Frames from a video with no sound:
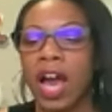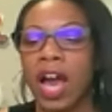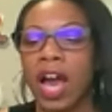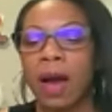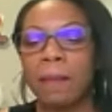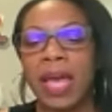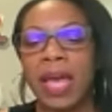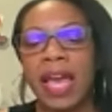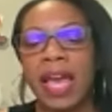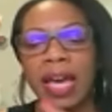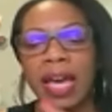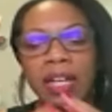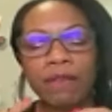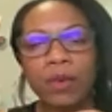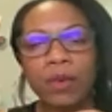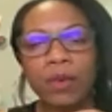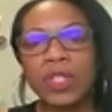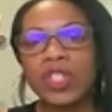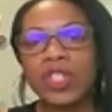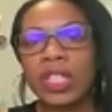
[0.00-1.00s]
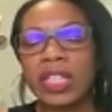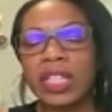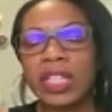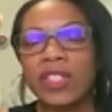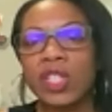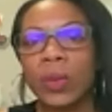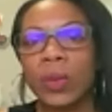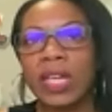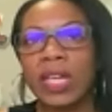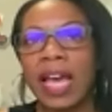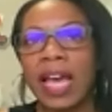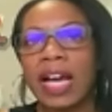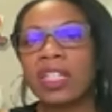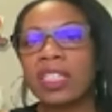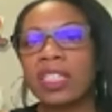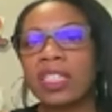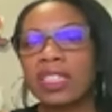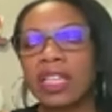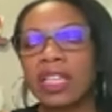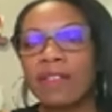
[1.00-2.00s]
Um, and unfortunately, Tony, I
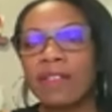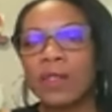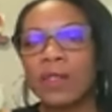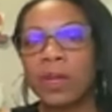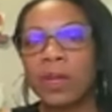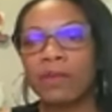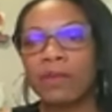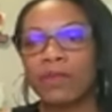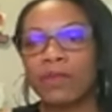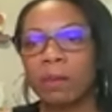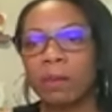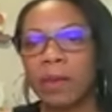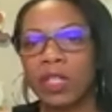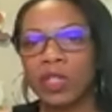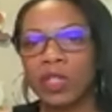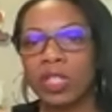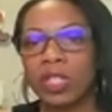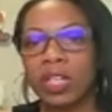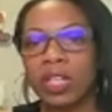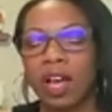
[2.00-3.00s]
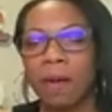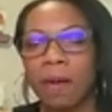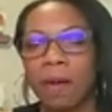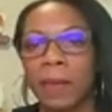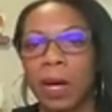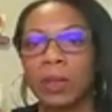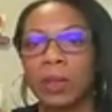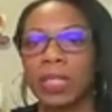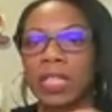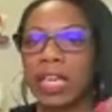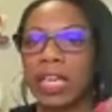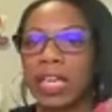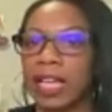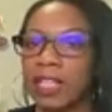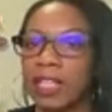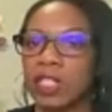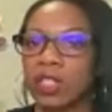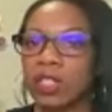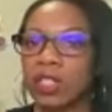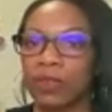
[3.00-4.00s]
couldn't give you information about the
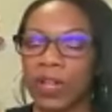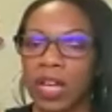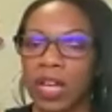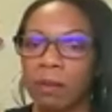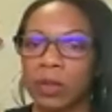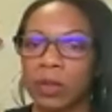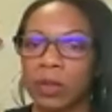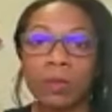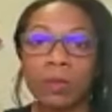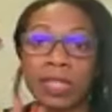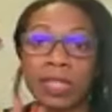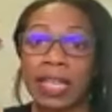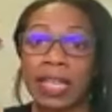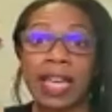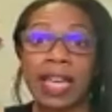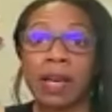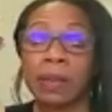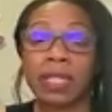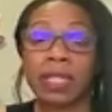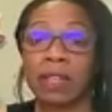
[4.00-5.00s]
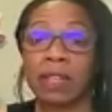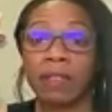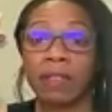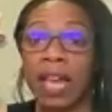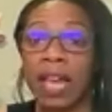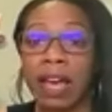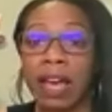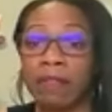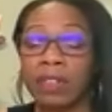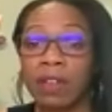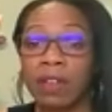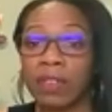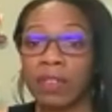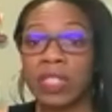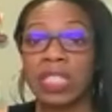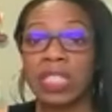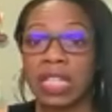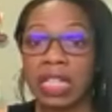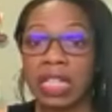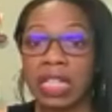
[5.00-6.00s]
Instagram lubes. I can't believe I have never
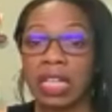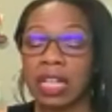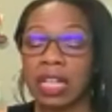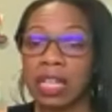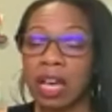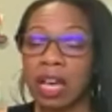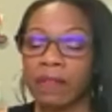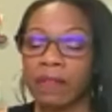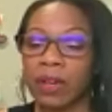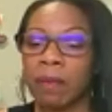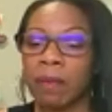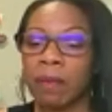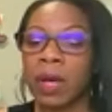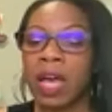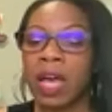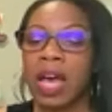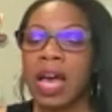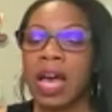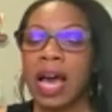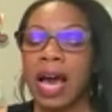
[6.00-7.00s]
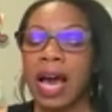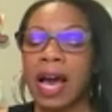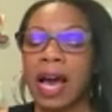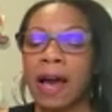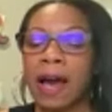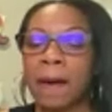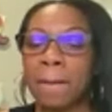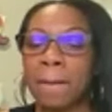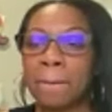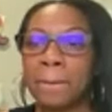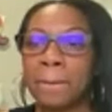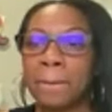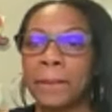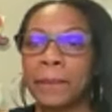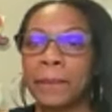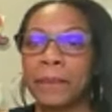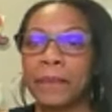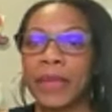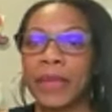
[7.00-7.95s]
seen any of them. Um,